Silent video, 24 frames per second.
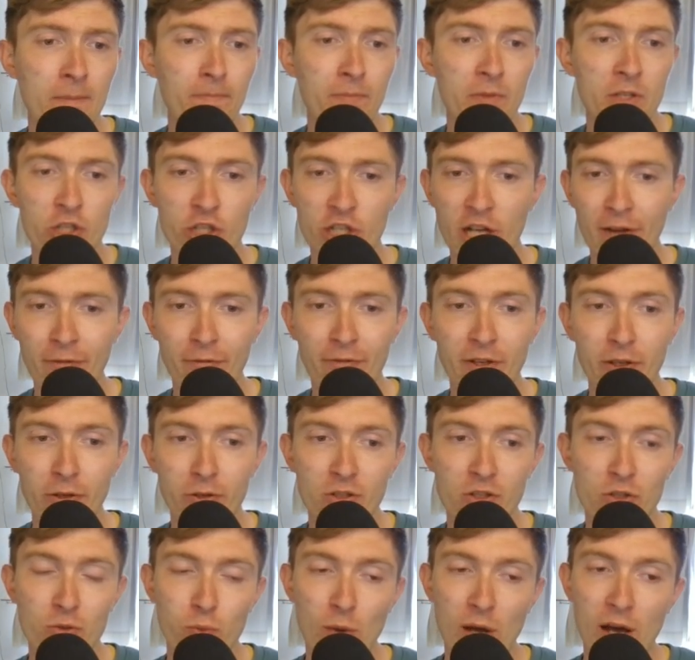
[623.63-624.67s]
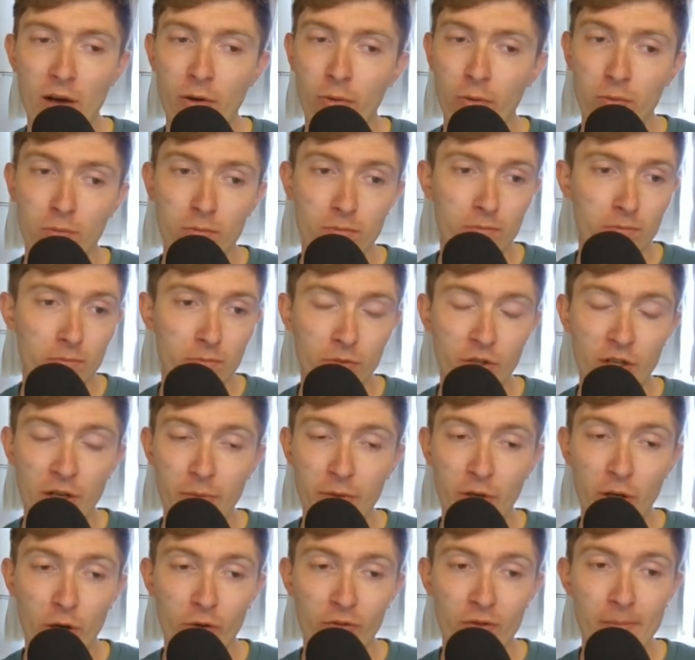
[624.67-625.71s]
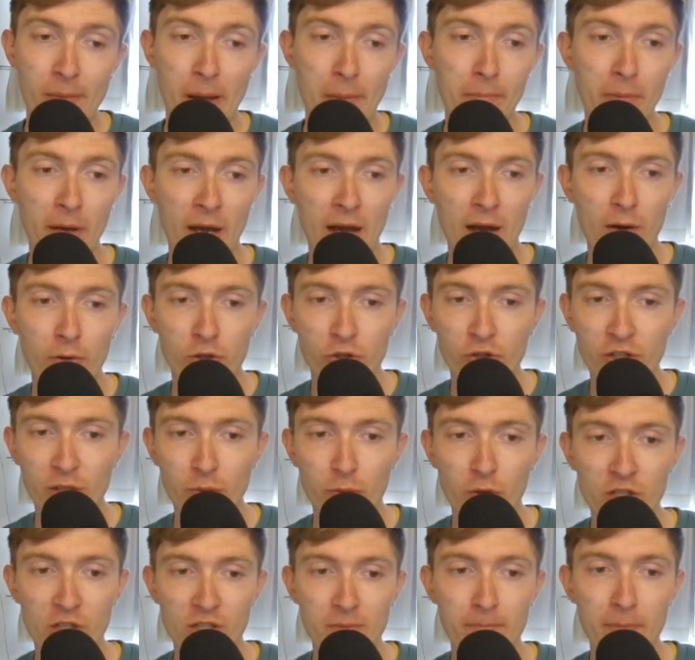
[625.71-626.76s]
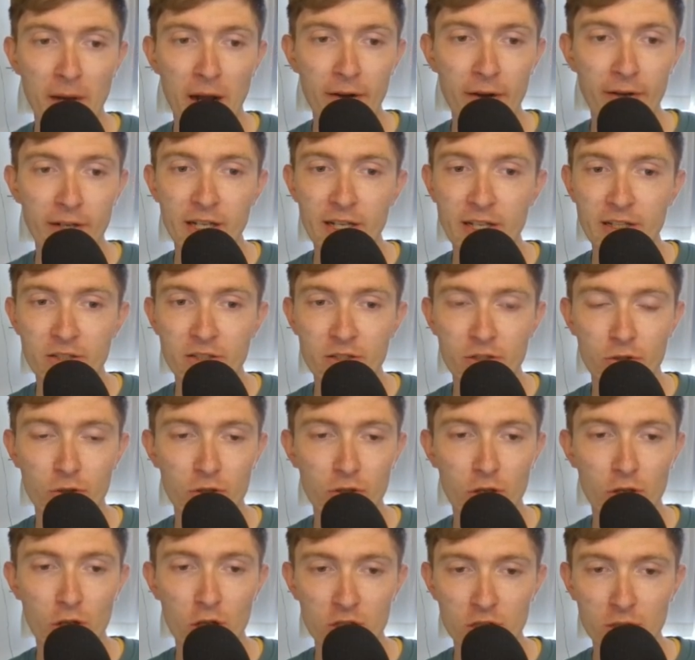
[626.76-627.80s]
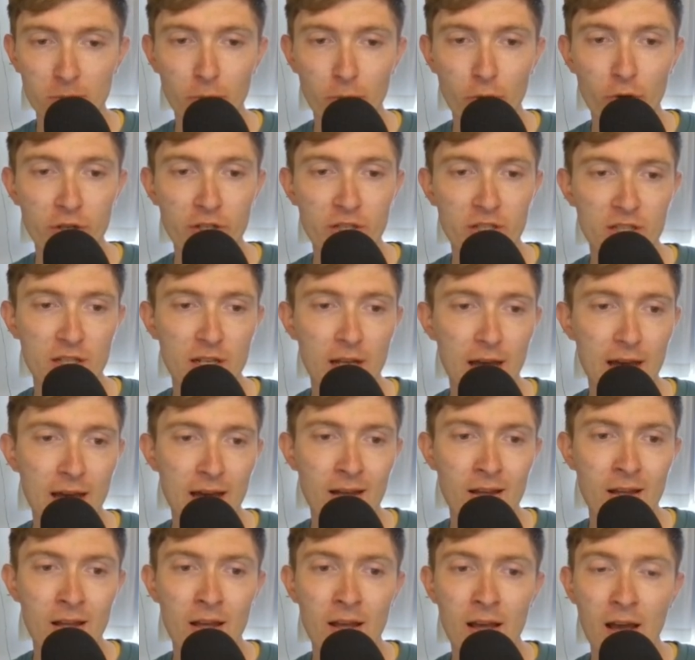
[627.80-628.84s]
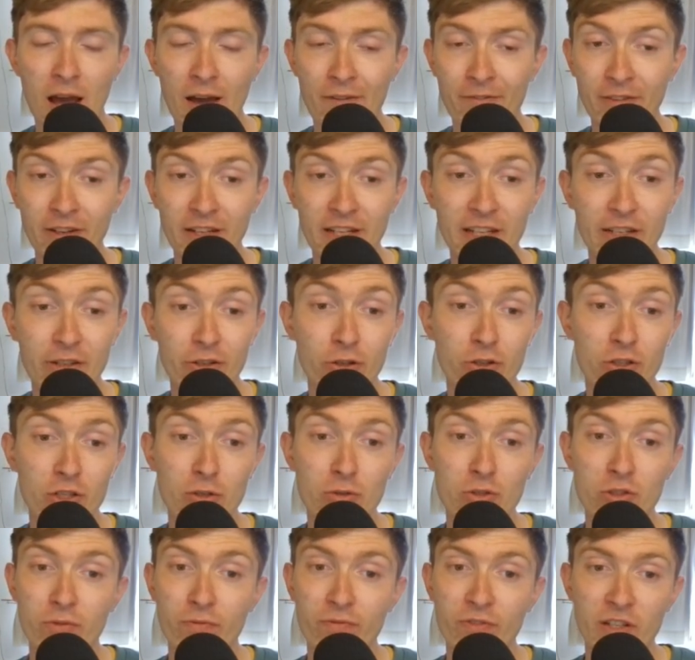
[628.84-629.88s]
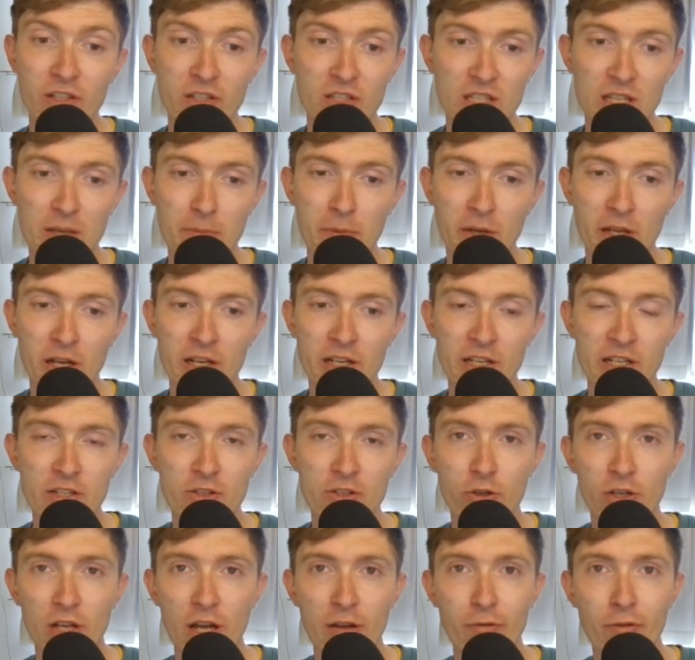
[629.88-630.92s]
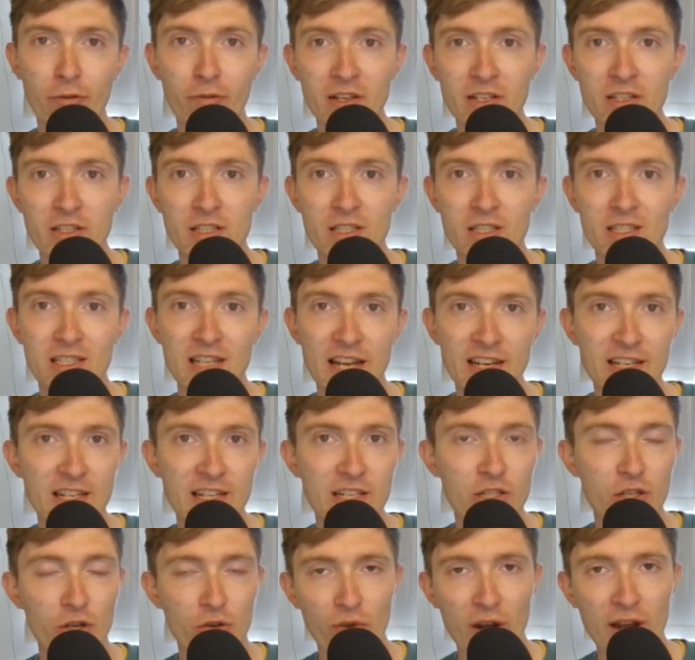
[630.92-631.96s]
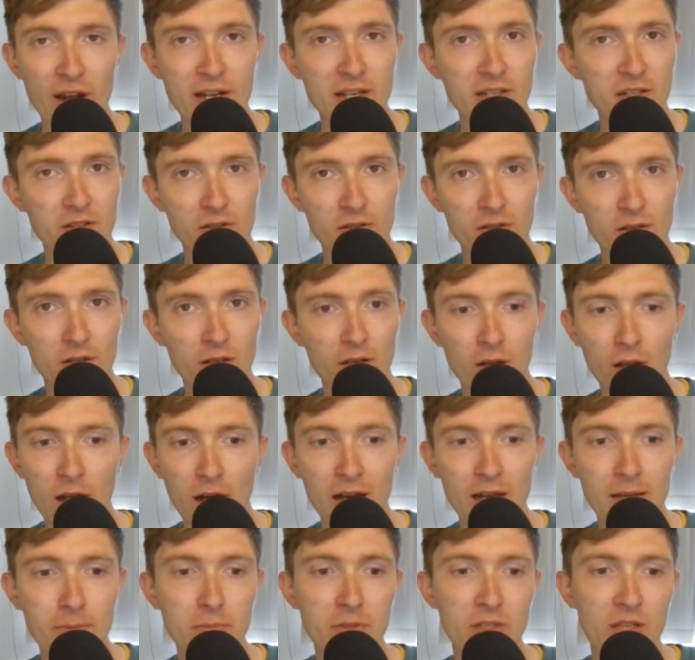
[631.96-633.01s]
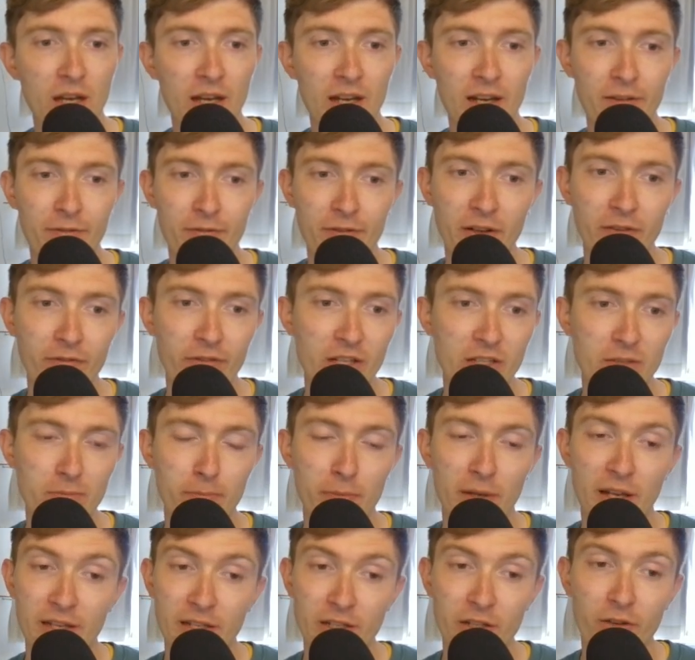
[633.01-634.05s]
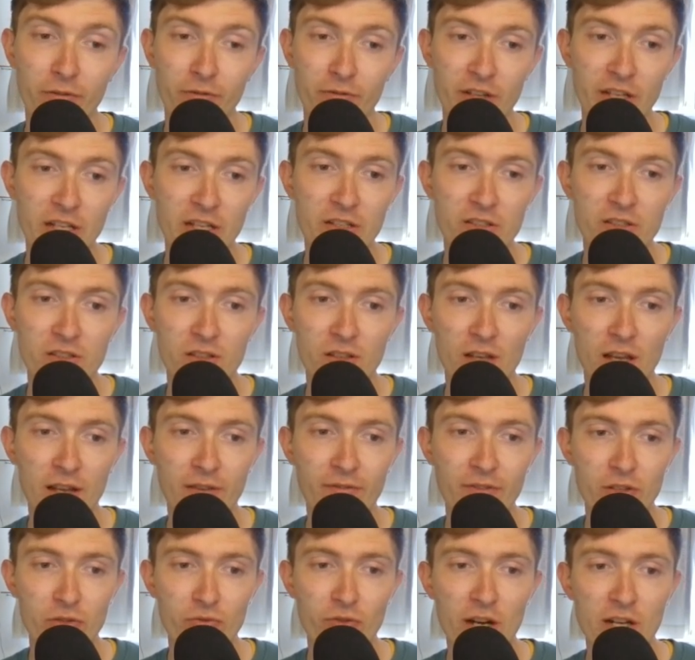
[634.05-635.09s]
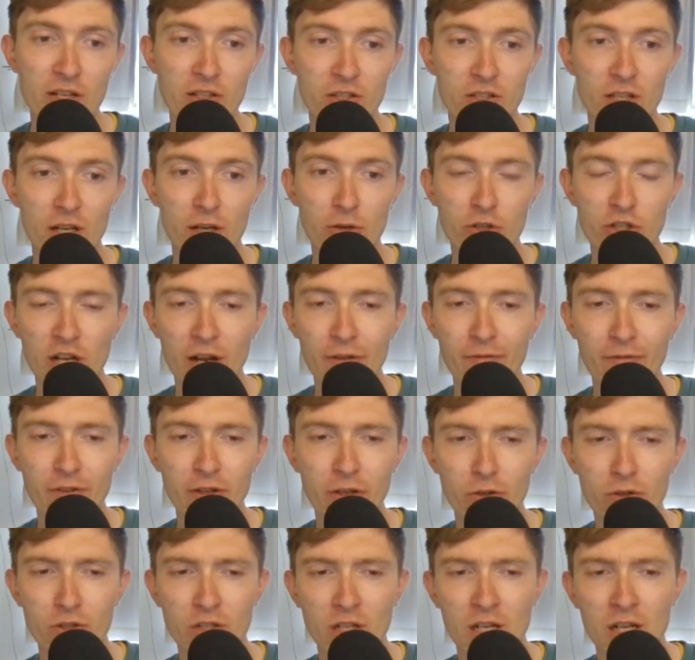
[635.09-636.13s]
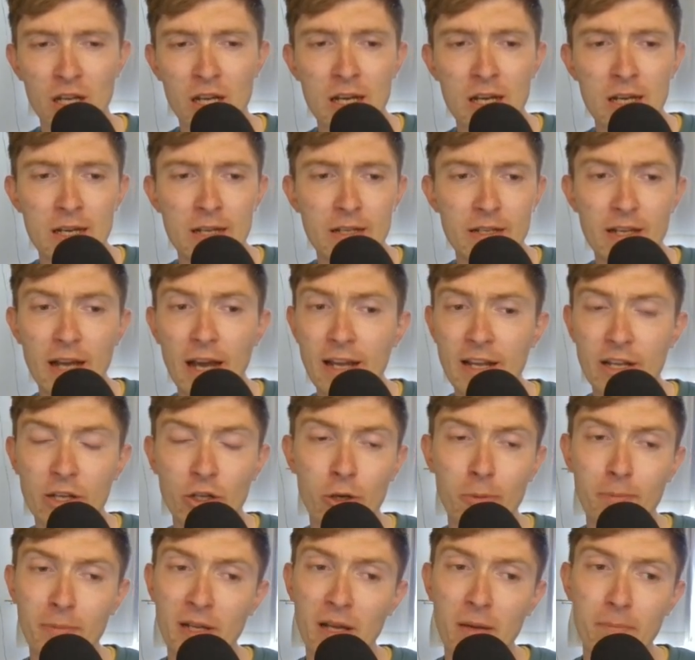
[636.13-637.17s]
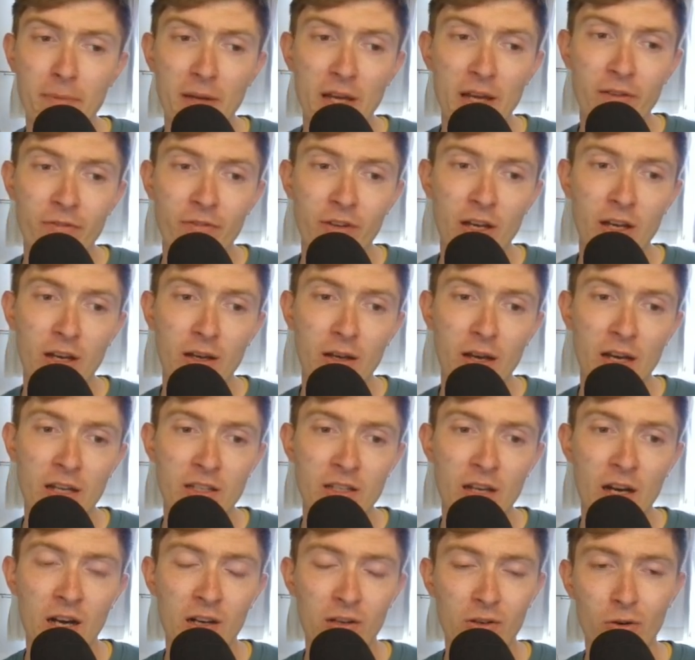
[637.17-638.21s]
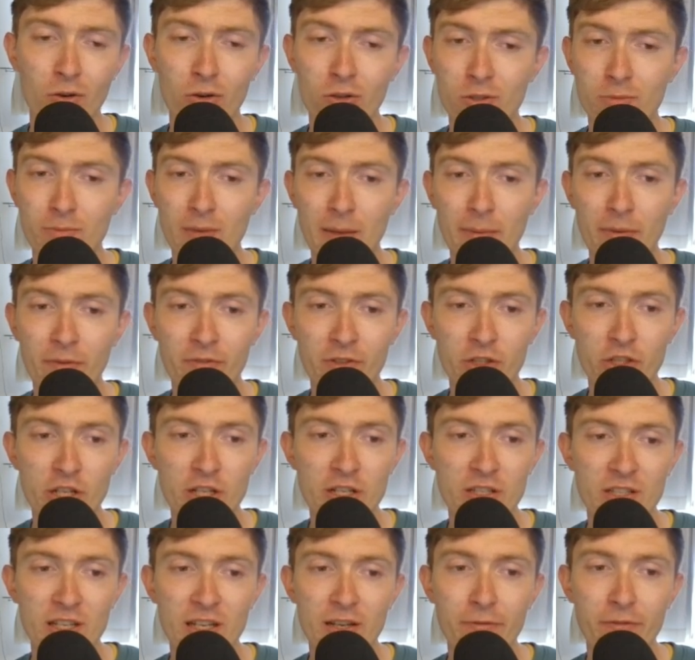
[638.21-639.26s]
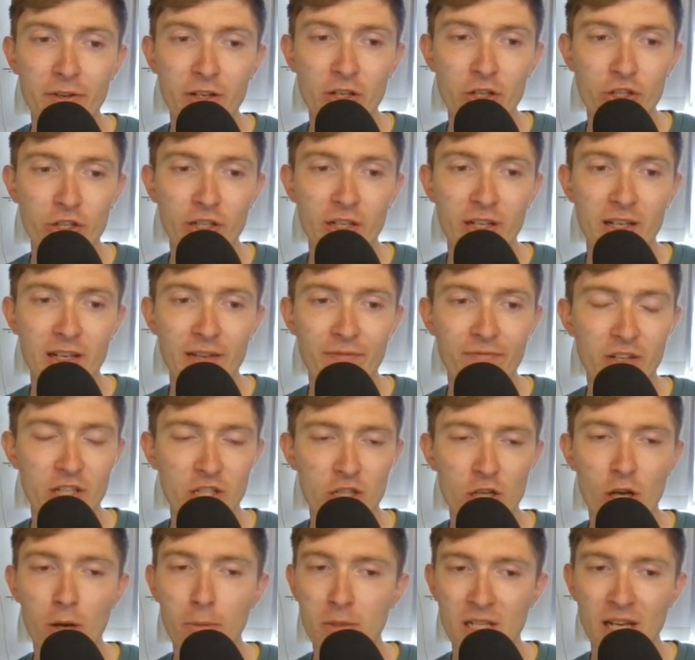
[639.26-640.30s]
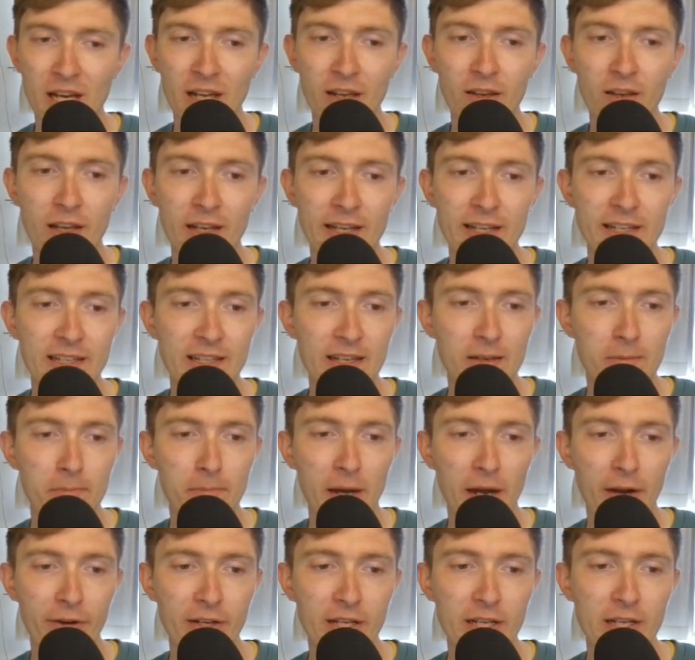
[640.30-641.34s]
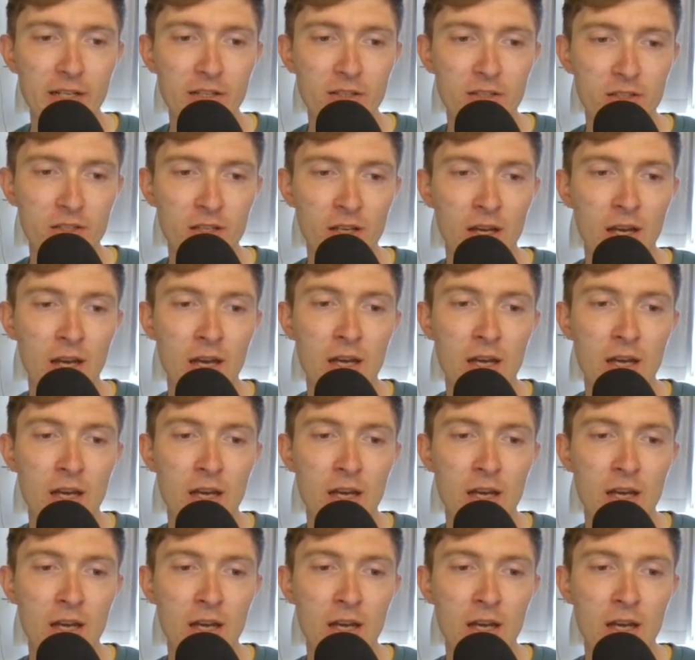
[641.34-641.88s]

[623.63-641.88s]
Sheffield as well. You know, we all remember how good he was in Paris-Nice, scored lots of points there. I think he could do something similar. He's good over these steady terrain climbs, and I think there's plenty of these in this race. So Sheffield, yeah, he could be a bit of a dark horse maybe for GC, finishing in the top 10 like he did in Paris-Nice.